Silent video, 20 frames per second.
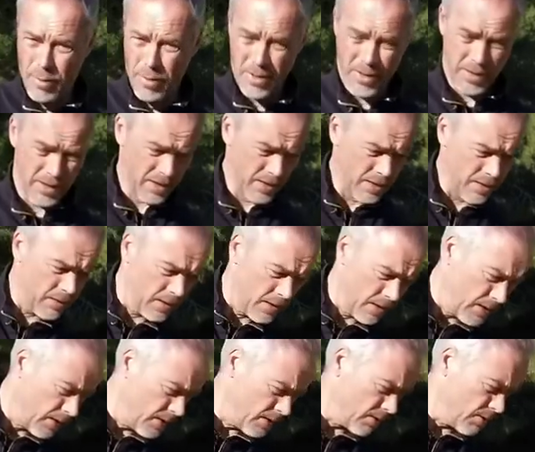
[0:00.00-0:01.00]
part.
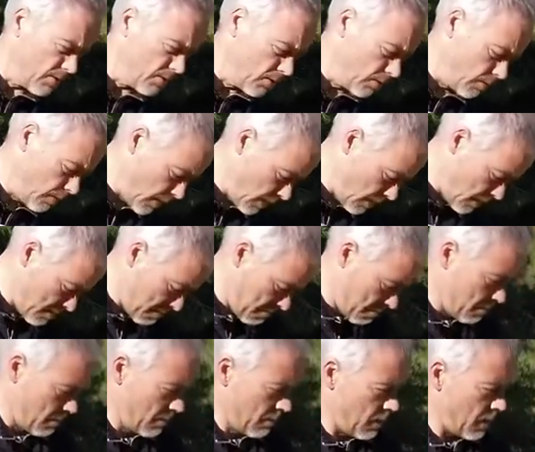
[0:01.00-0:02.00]
Okay, so to be,
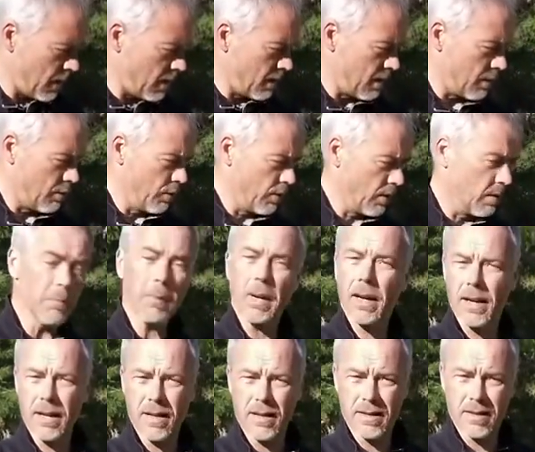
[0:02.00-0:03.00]
where did I put my
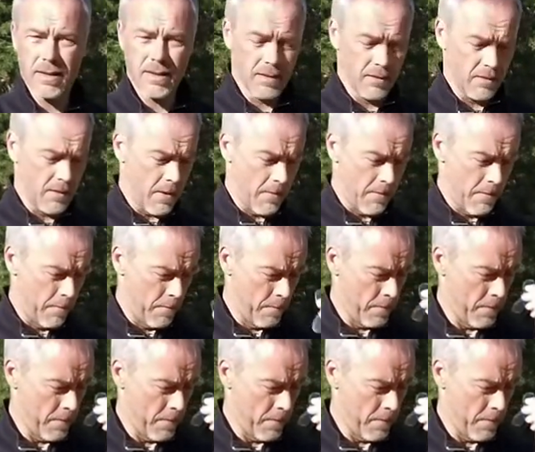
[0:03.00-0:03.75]
glasses? Not there.